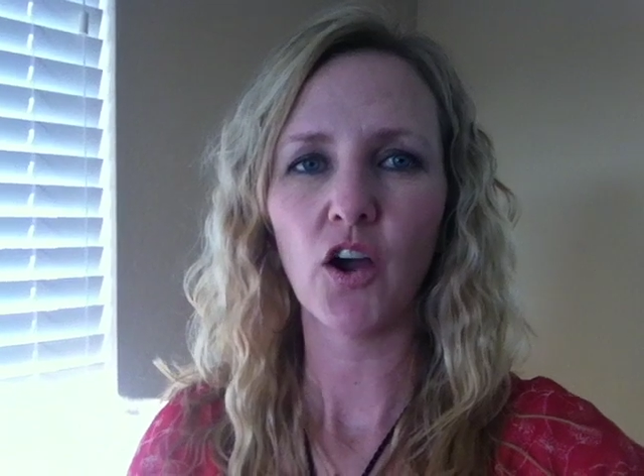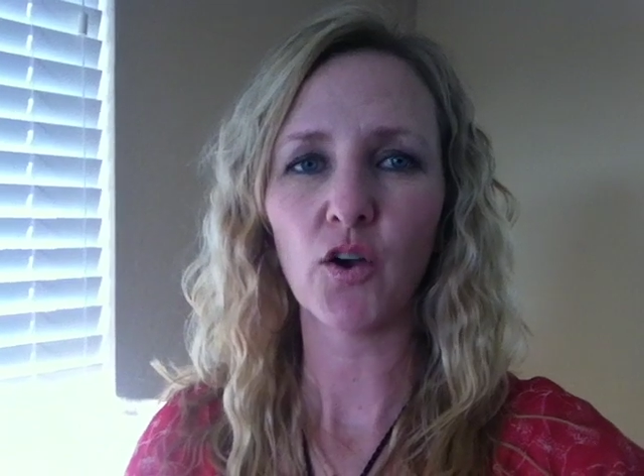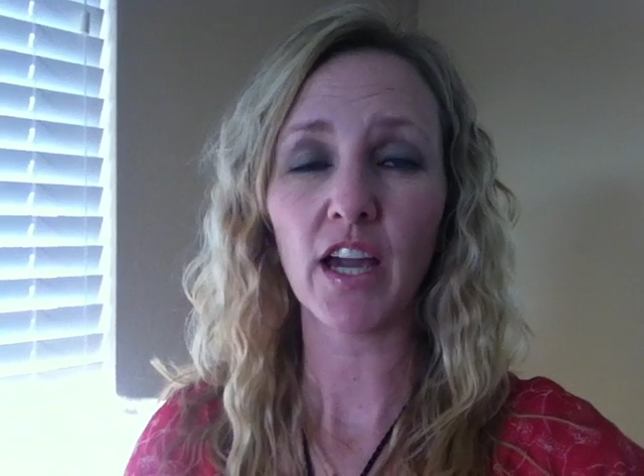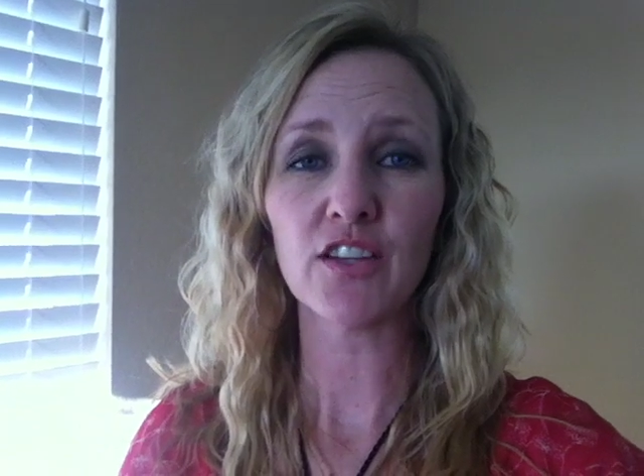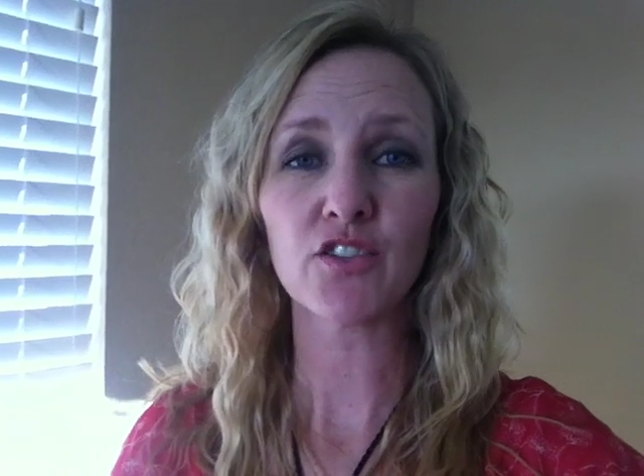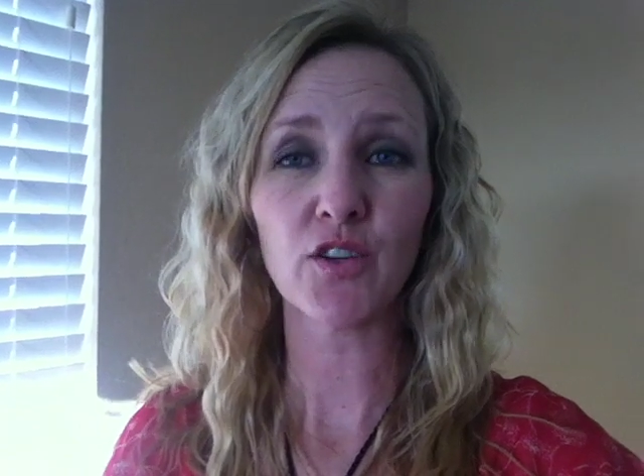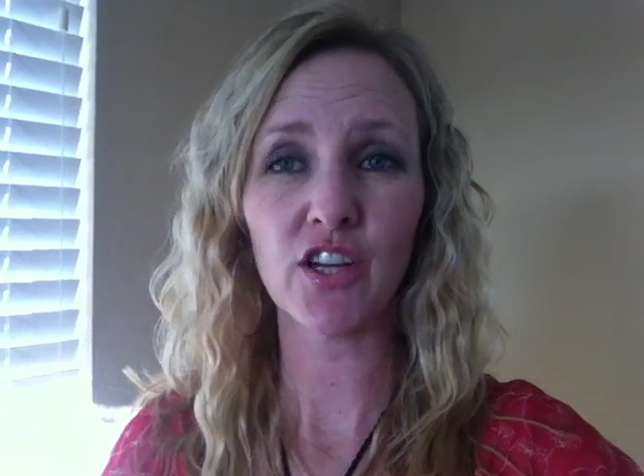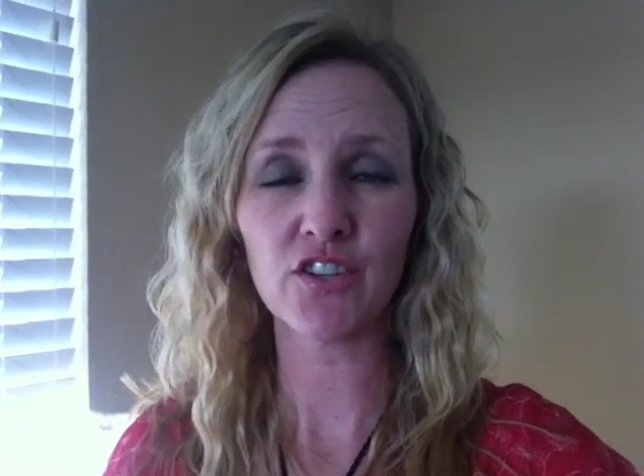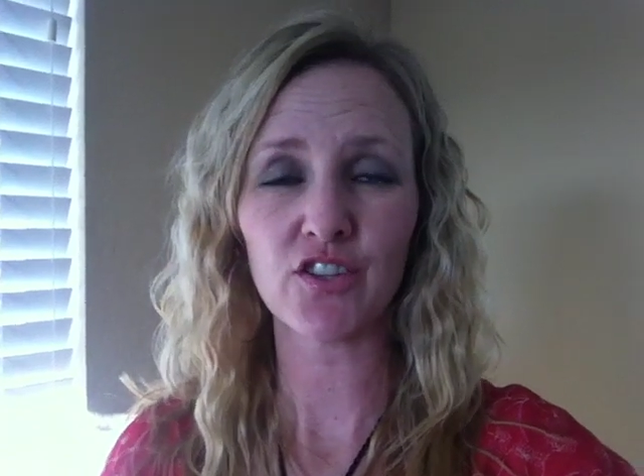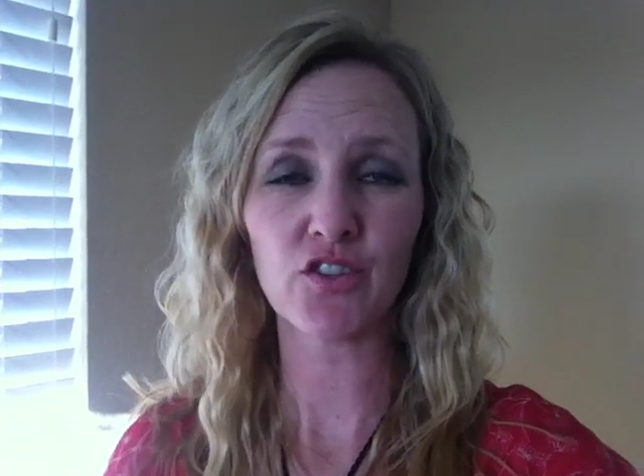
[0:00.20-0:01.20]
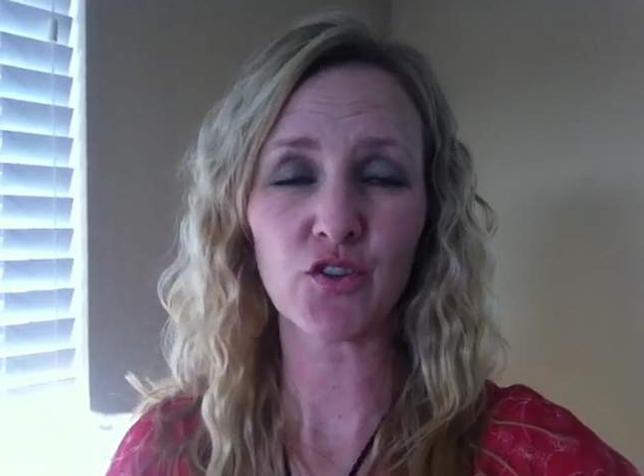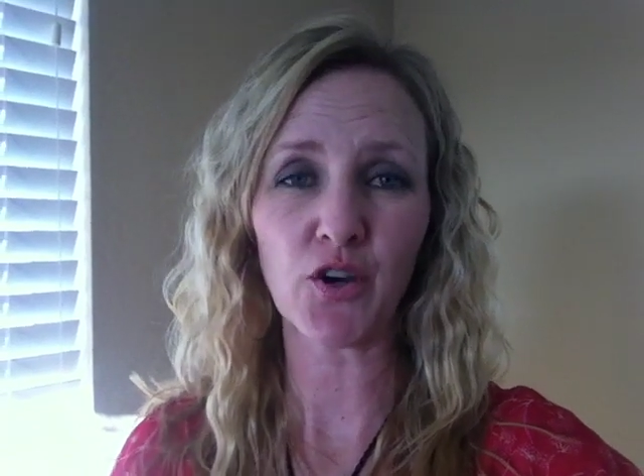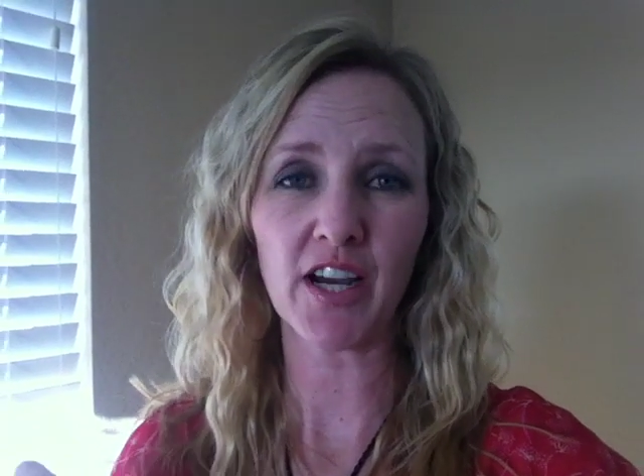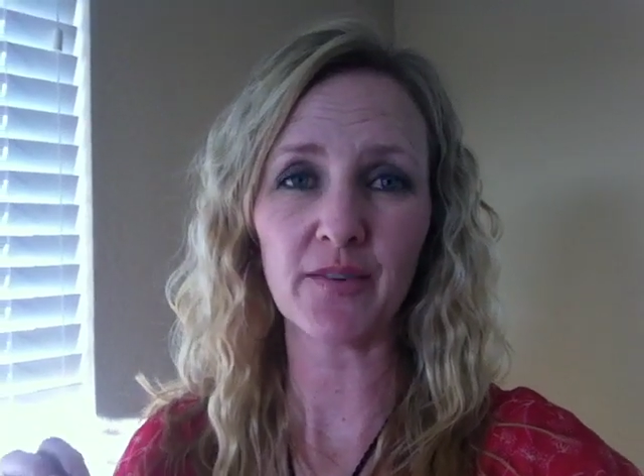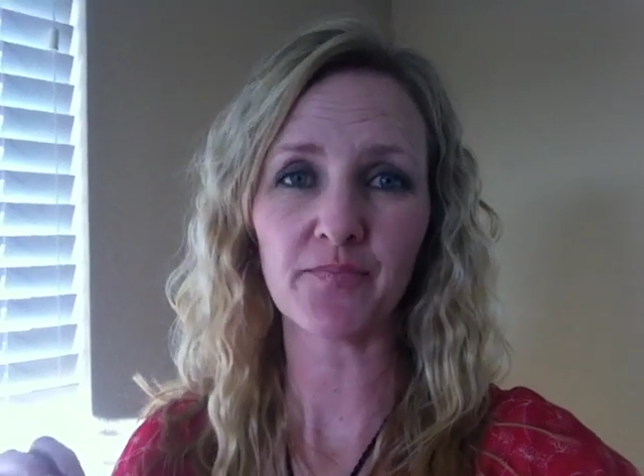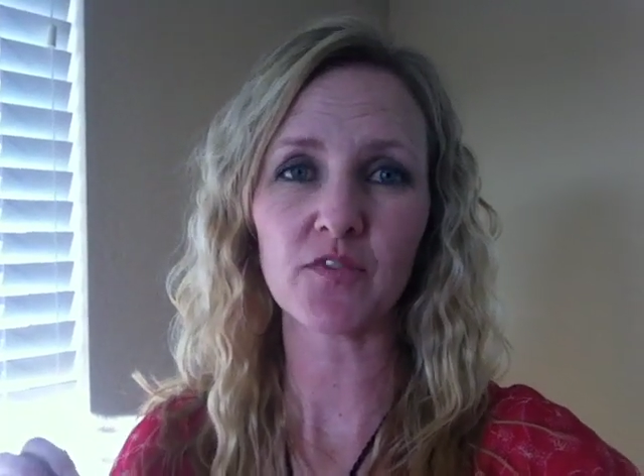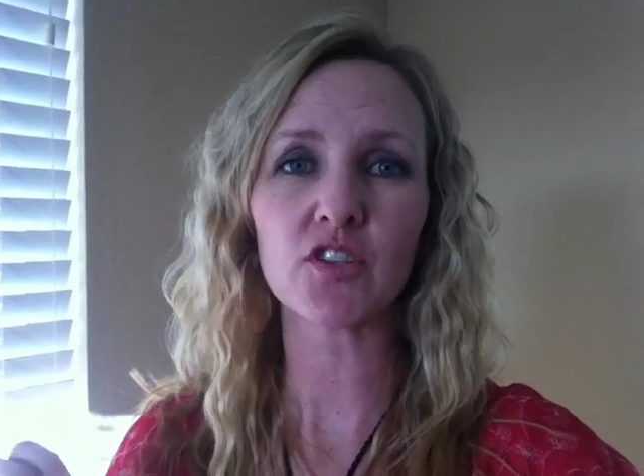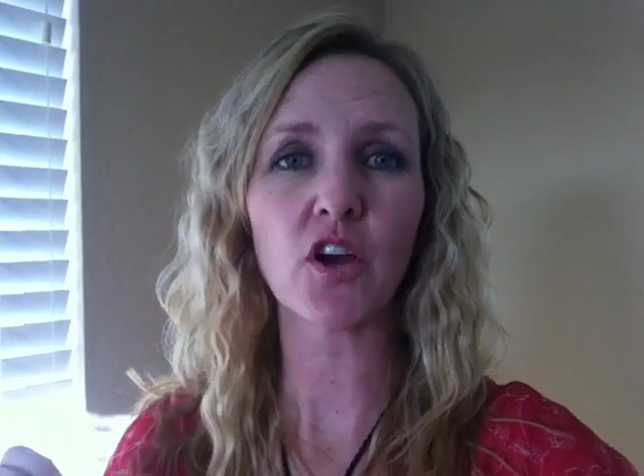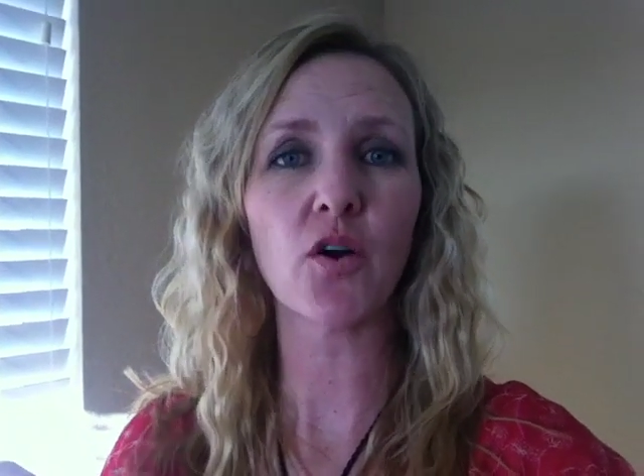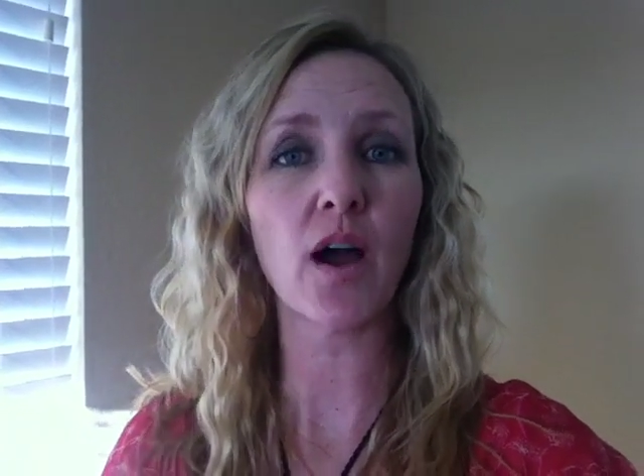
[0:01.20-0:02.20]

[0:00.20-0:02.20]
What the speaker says: Okay, so here's the story. So